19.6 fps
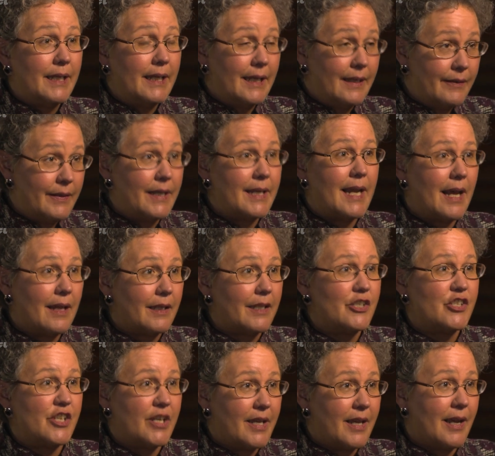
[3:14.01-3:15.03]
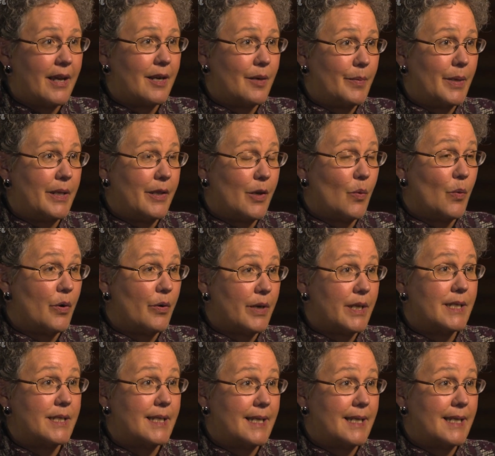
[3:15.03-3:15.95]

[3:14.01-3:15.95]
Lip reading: in the knowledge economy that we're in